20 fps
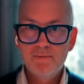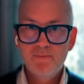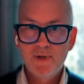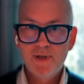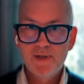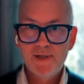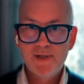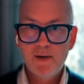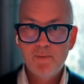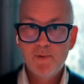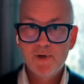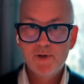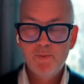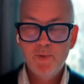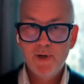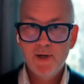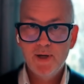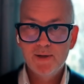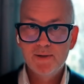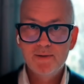with the same
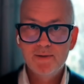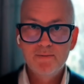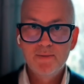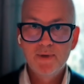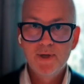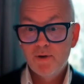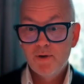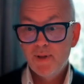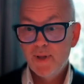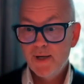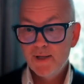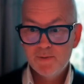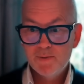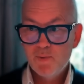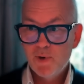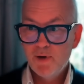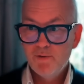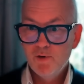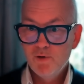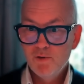experience. So
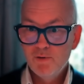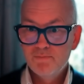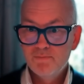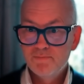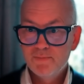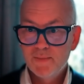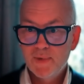that's my view.